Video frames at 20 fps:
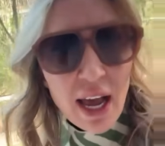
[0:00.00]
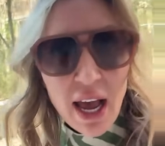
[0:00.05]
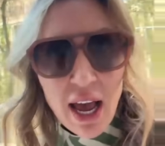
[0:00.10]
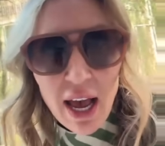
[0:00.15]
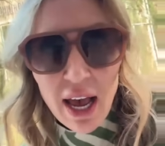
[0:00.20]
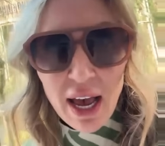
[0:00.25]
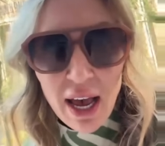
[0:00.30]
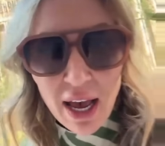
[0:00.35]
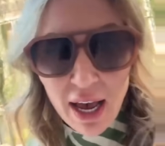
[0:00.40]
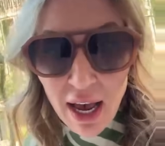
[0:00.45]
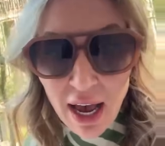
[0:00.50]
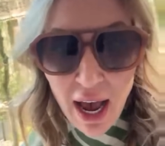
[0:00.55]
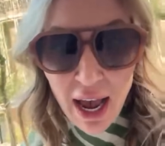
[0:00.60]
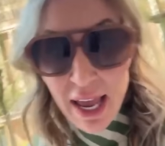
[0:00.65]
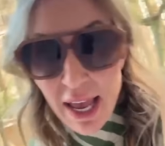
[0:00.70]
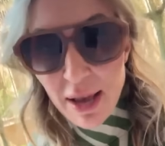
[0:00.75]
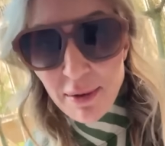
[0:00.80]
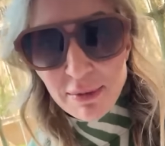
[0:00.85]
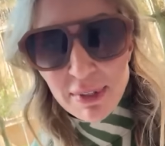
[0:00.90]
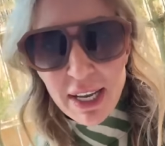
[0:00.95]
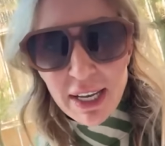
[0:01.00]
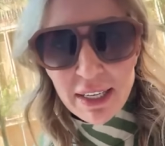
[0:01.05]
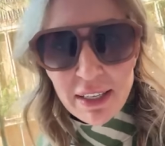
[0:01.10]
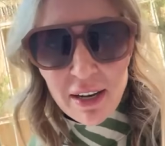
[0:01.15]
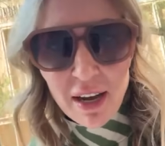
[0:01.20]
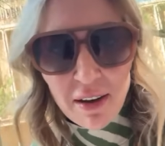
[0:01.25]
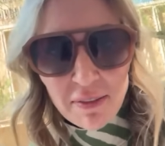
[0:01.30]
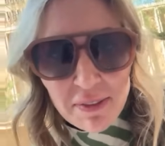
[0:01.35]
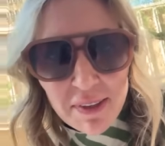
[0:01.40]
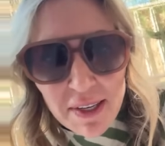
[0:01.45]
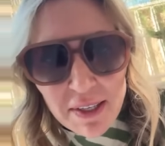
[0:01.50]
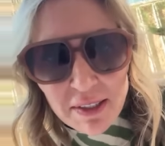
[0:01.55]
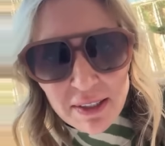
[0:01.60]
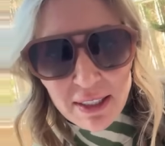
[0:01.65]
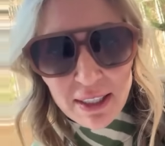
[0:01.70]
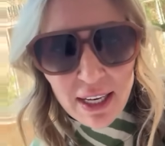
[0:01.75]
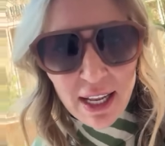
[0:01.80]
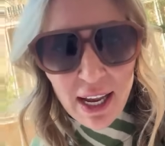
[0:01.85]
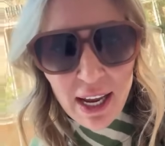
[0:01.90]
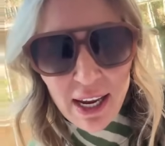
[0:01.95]
I am taking off later
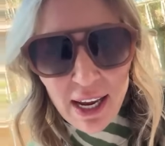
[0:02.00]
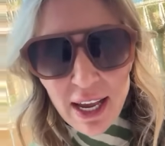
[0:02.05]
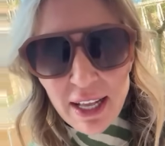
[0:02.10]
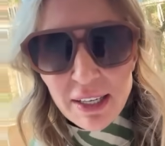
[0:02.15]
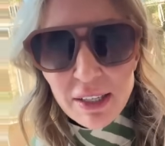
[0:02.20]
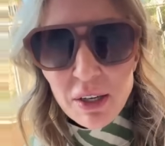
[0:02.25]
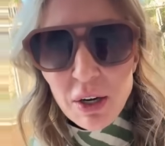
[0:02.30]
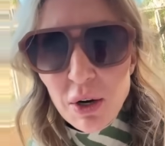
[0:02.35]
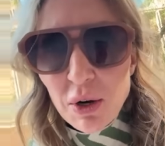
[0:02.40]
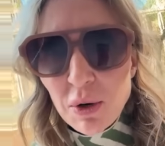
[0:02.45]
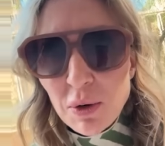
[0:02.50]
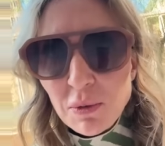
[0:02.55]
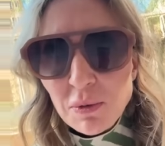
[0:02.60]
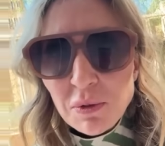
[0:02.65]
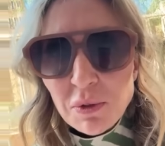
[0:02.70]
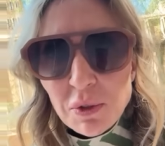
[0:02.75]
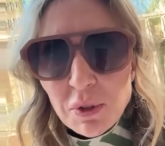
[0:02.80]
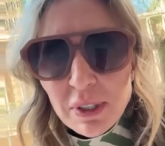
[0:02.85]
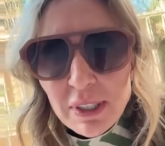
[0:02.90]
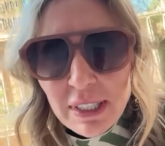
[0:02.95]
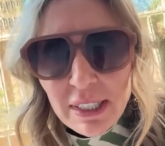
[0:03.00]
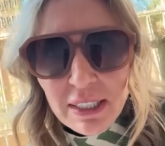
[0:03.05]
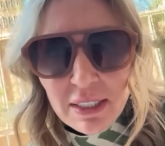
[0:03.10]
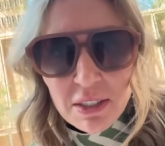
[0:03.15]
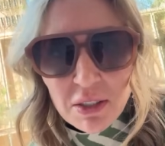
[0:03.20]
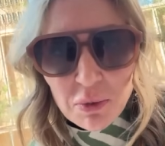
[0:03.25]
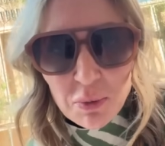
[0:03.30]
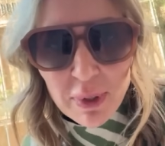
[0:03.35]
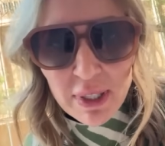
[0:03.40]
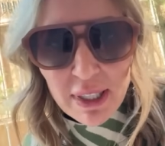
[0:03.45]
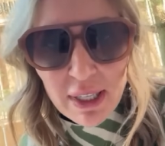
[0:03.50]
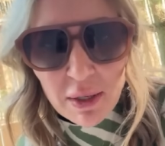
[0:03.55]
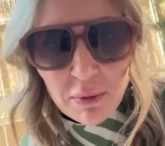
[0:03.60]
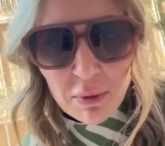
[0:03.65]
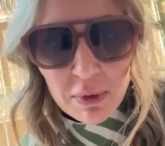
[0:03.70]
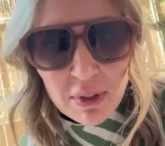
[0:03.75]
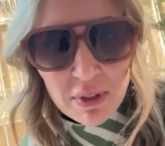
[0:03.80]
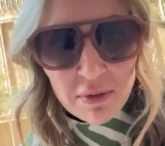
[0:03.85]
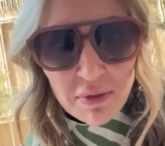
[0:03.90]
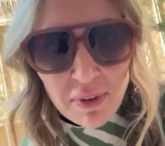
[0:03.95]
today, headed home for an Easter weekend
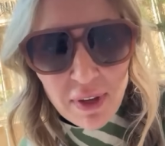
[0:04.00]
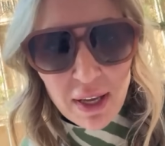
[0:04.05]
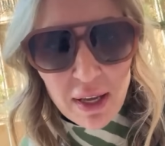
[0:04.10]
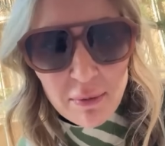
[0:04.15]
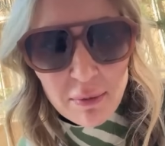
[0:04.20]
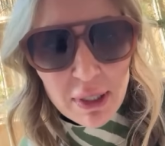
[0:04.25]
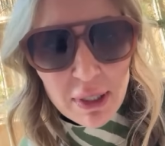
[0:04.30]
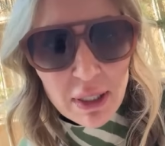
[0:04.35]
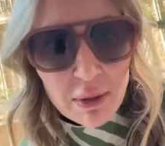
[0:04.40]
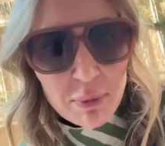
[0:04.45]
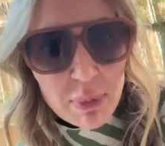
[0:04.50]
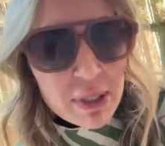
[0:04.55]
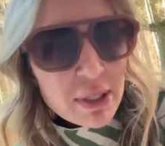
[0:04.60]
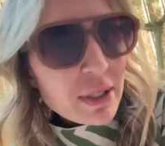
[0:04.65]
with the family, but